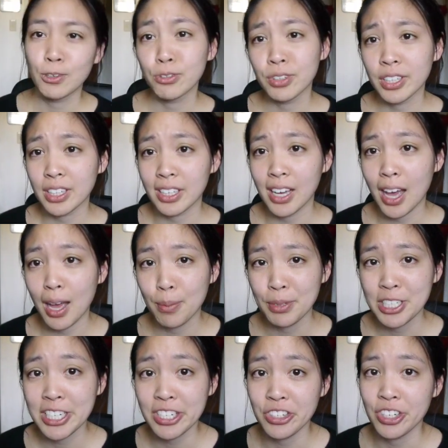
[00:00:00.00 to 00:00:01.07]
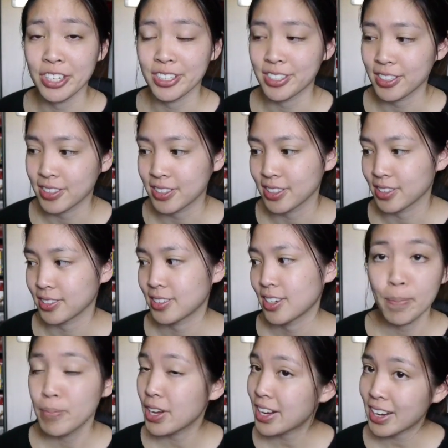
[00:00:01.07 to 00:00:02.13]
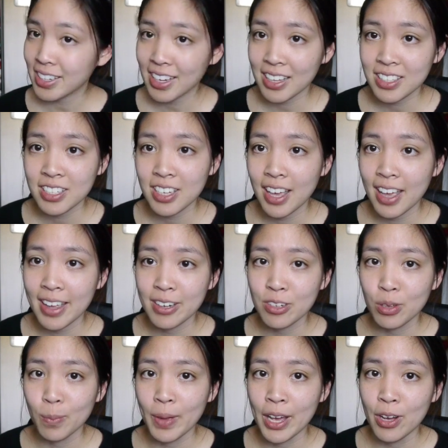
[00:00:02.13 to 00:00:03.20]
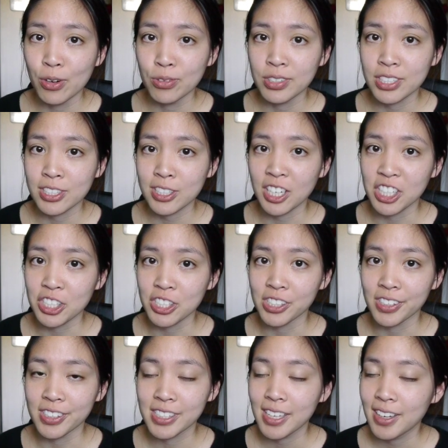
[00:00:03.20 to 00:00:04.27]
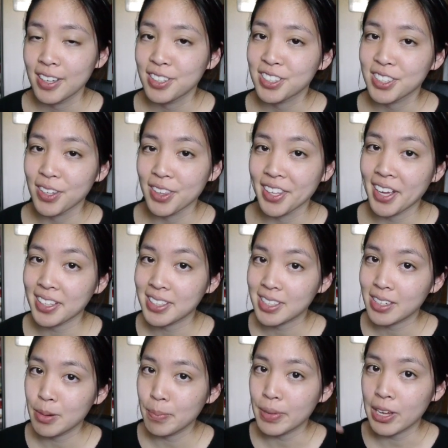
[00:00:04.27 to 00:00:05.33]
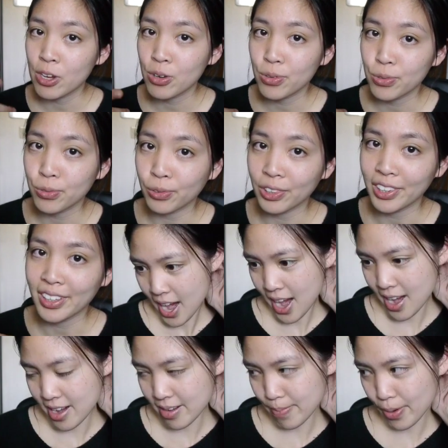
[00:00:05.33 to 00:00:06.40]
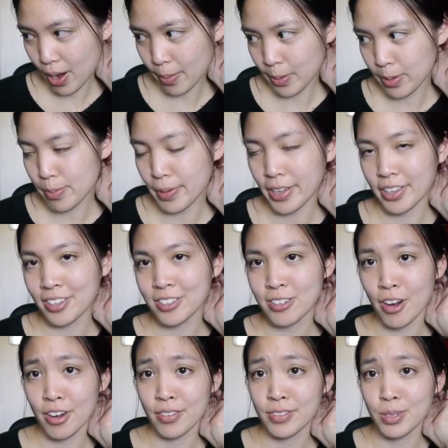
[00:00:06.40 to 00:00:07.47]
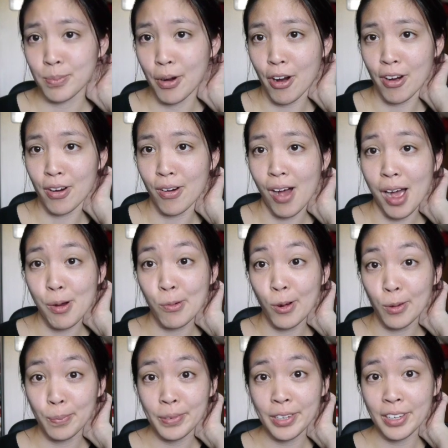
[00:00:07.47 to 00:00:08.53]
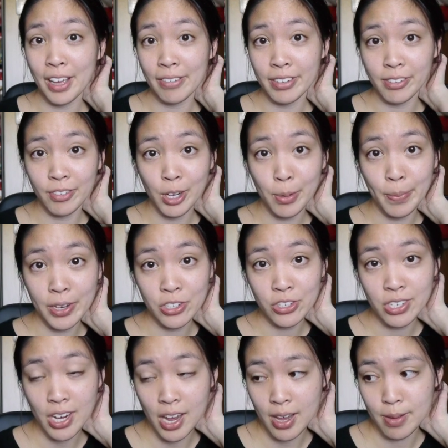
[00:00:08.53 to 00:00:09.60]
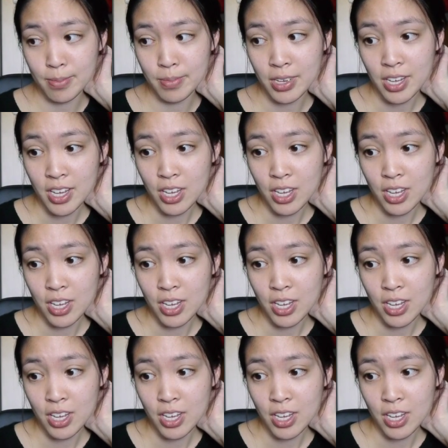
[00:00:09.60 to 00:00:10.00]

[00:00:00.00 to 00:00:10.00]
Well, really, I'm a teaching assistant, but I get to handle my own discussions, so that's gonna be cool. And probably by the start of tomorrow, I won't be having very much time